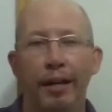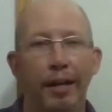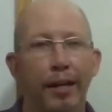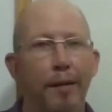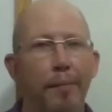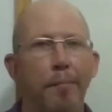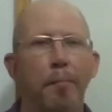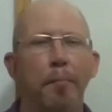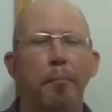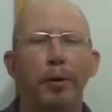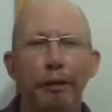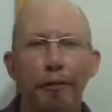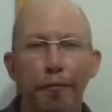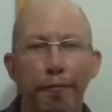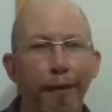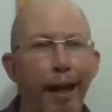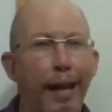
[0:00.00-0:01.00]
booking
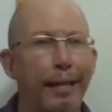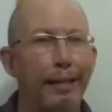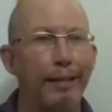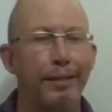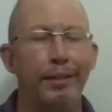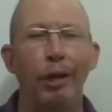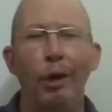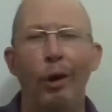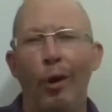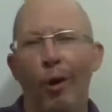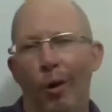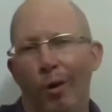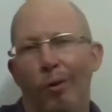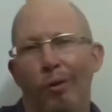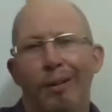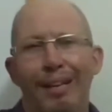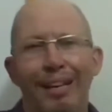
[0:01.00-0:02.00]
flights, all
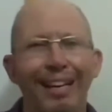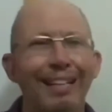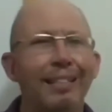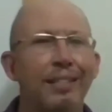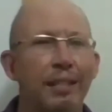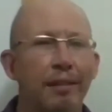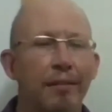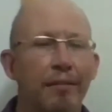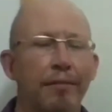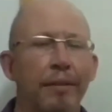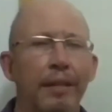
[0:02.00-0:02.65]
kinds of